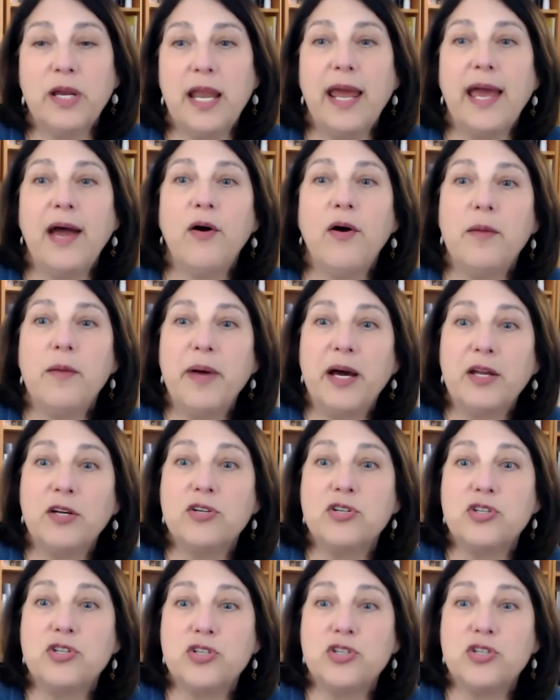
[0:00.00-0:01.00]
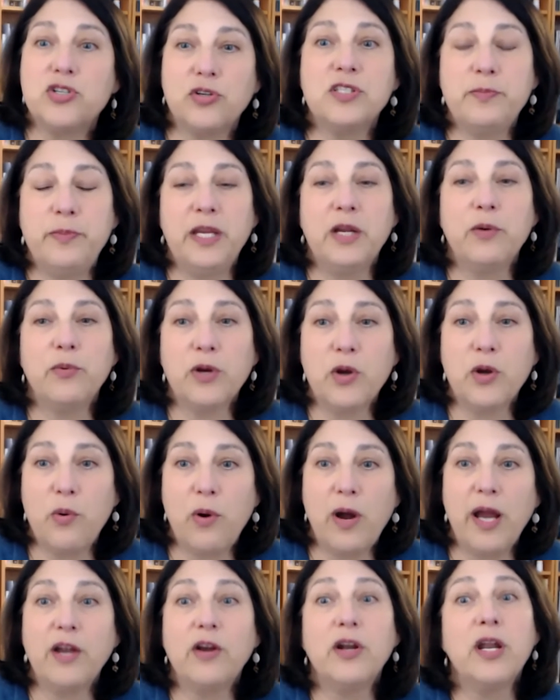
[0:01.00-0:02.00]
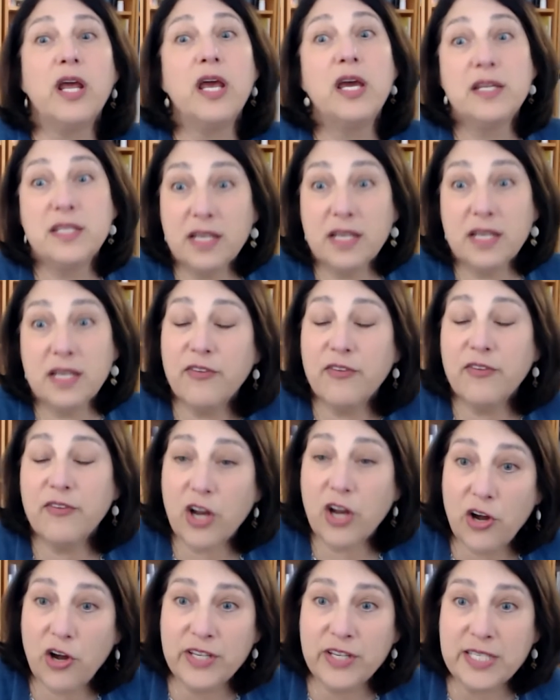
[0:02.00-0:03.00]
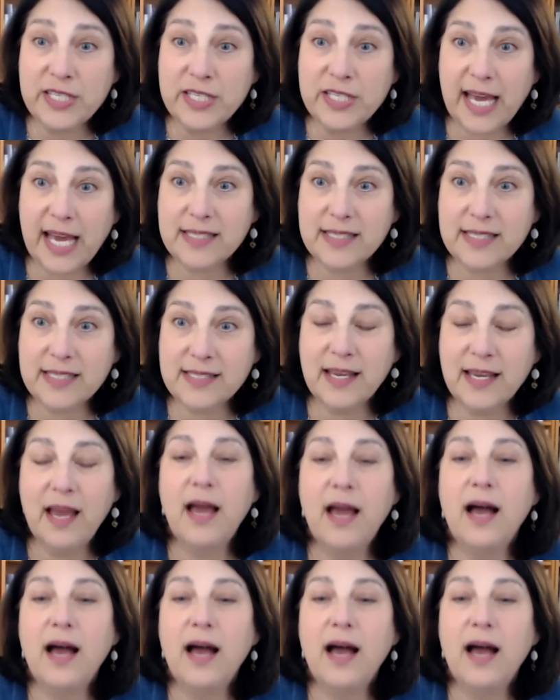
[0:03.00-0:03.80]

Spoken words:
now about insurance being required to cover COVID tests.